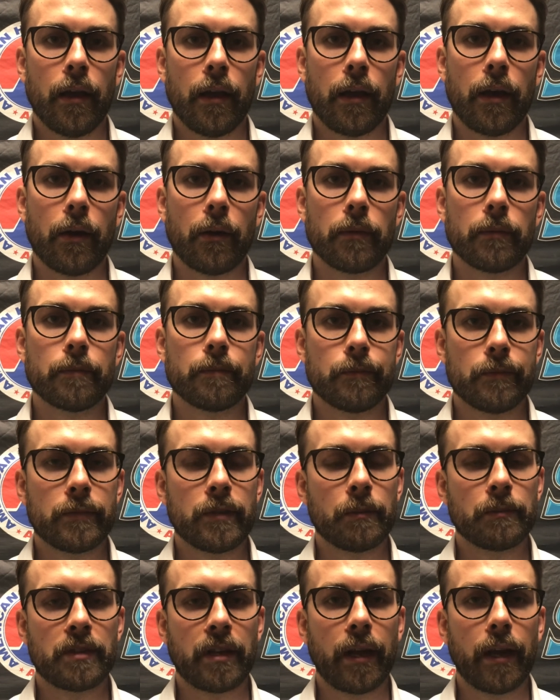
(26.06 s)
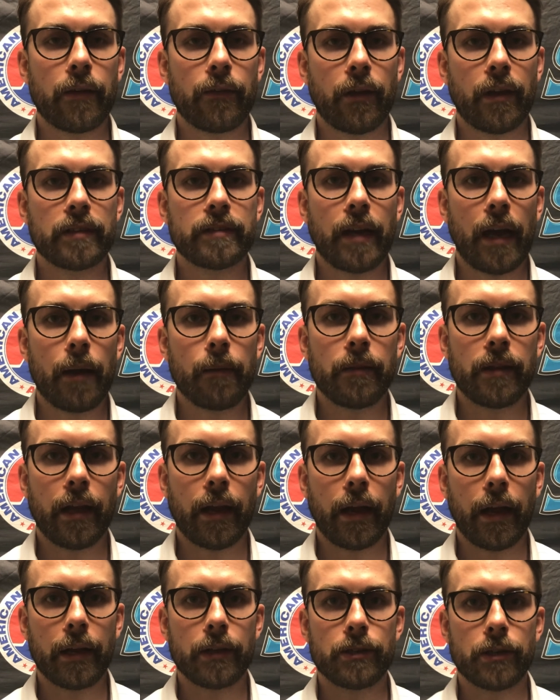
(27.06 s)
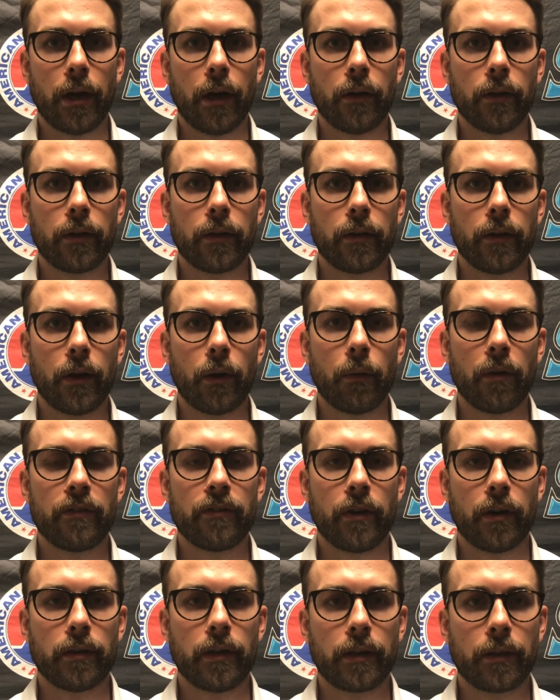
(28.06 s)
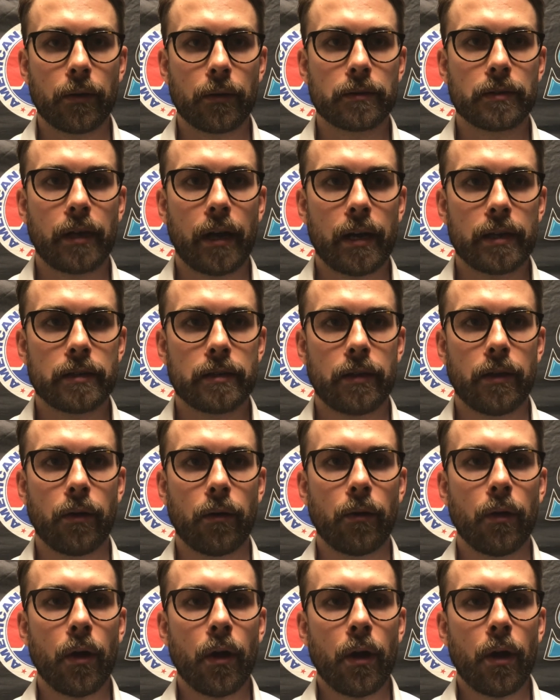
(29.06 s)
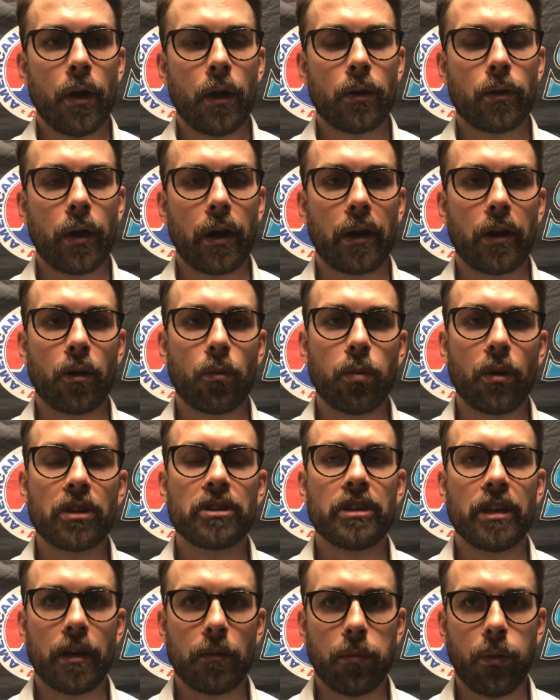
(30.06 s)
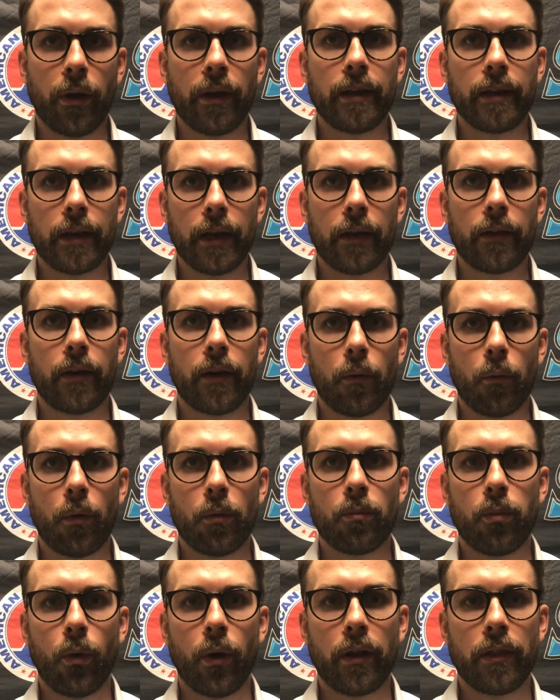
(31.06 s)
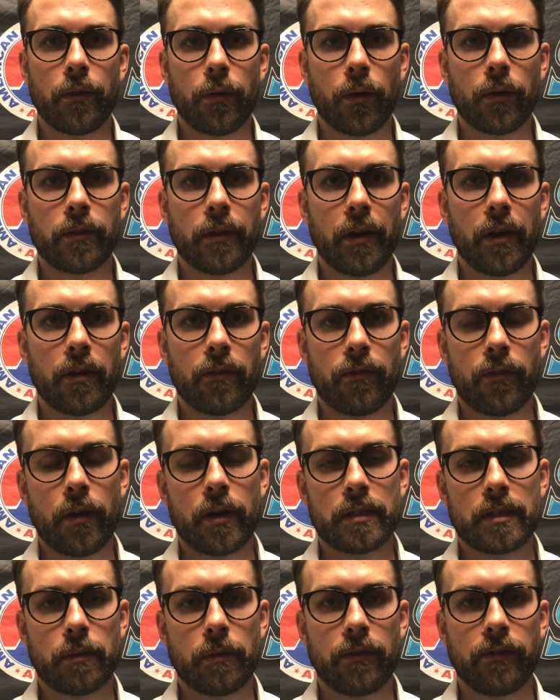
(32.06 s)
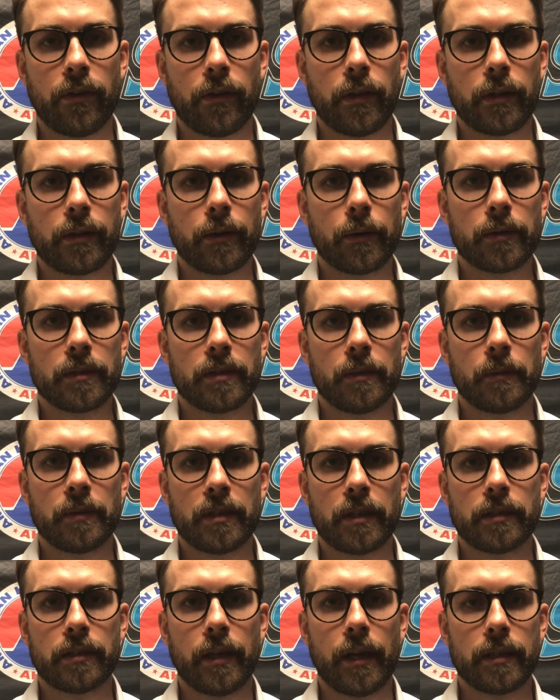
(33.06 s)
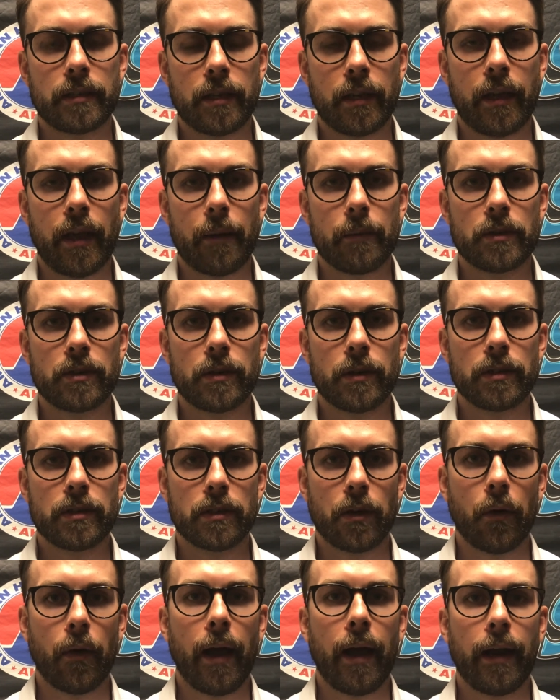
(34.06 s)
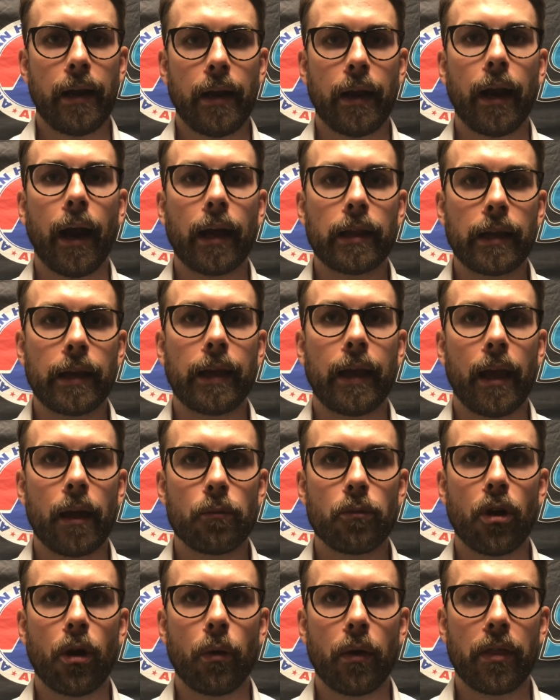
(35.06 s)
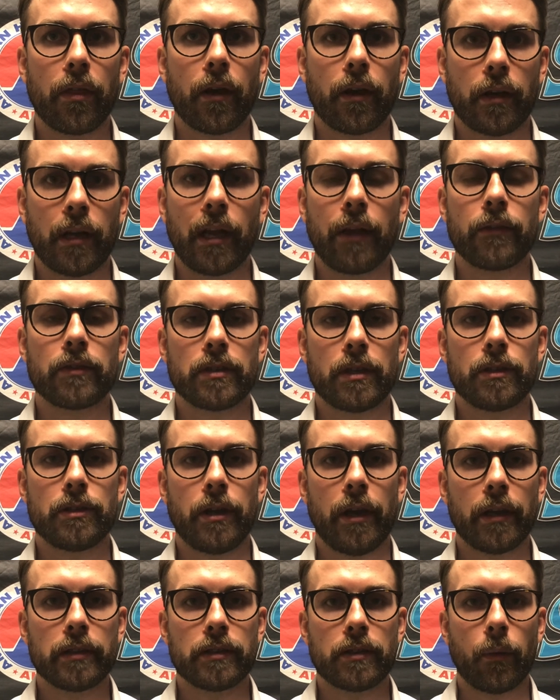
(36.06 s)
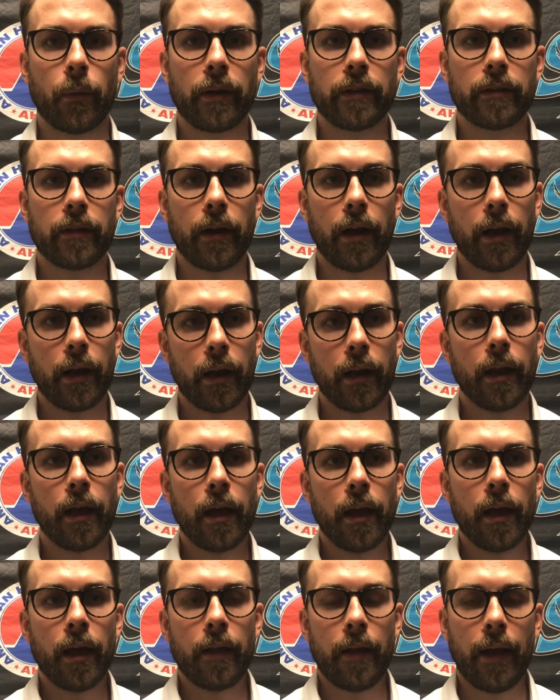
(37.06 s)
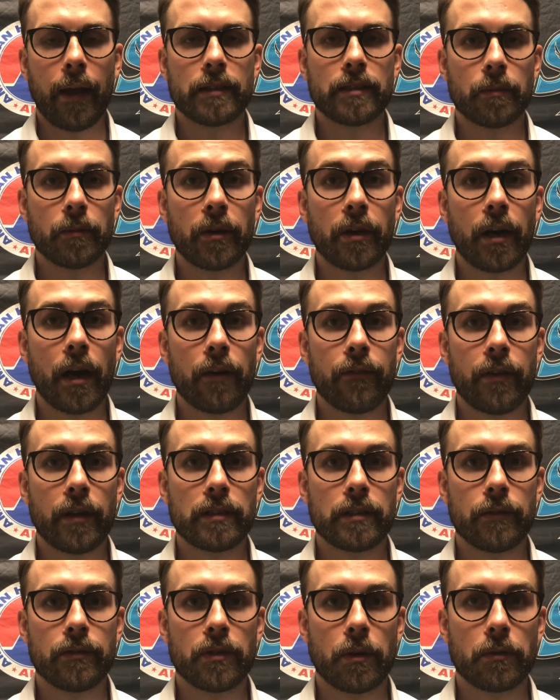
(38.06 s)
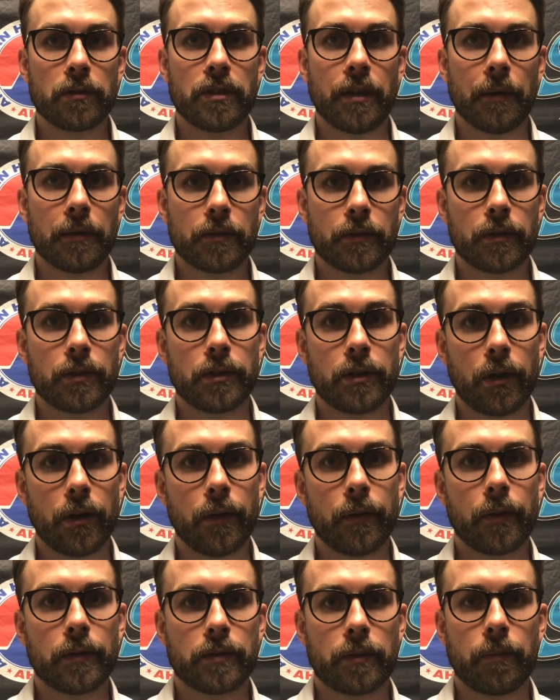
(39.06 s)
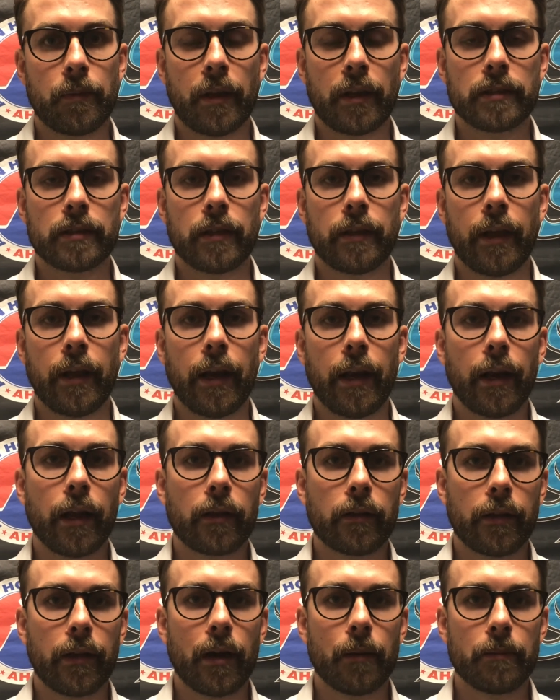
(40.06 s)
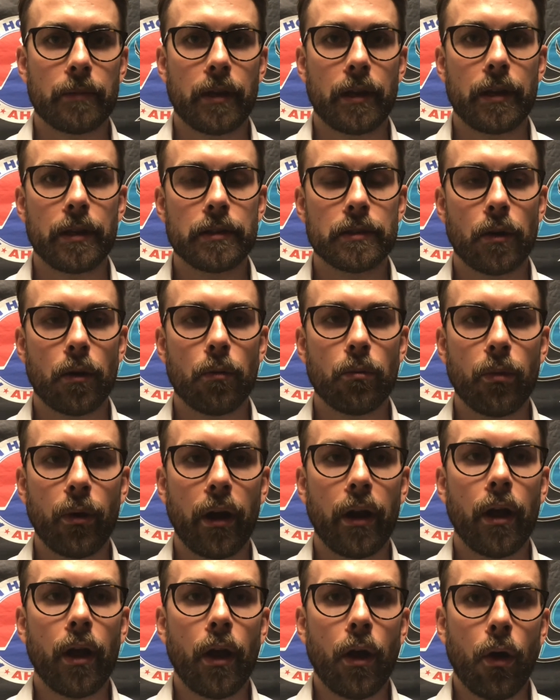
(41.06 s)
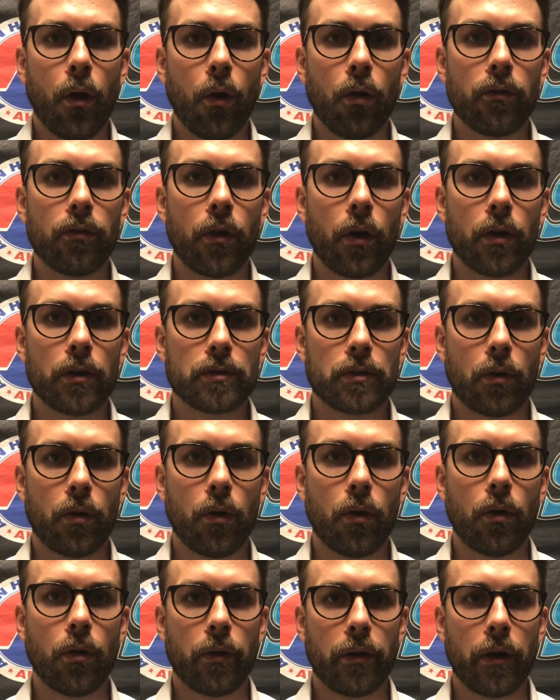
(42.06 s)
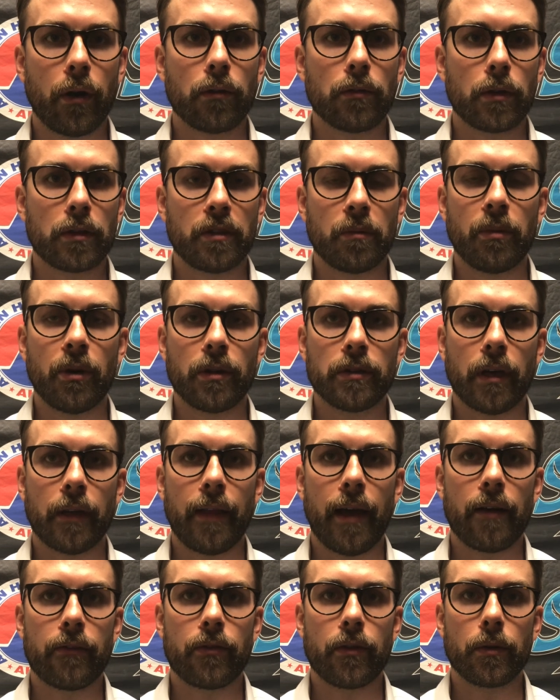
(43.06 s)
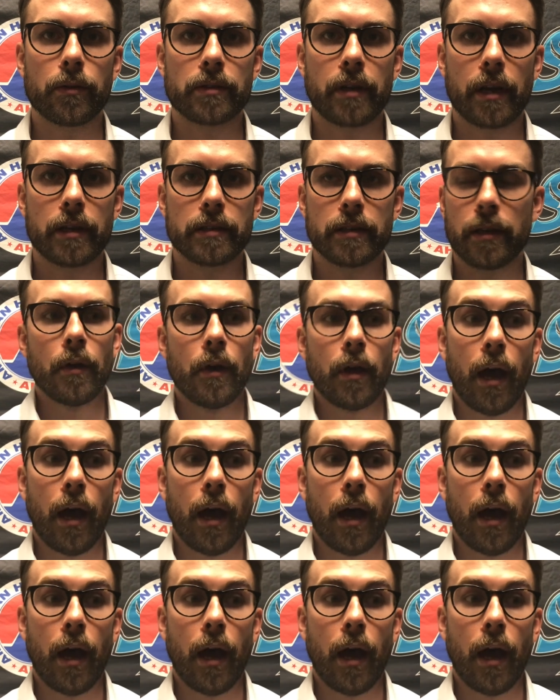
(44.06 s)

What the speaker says: you know, some significant time in the NHL, and, you know, we felt like those guys, you know, Gregor and Butchie had played together at one point throughout the year for us. We felt like there was some success and chemistry, so adding a guy like Gambrell we thought could give us a chance to win tonight. And they had some good offensive zone shifts for sure, and there's some things that they need to clean up in the D zone, but overall as a whole, you know, look to build on that for those guys.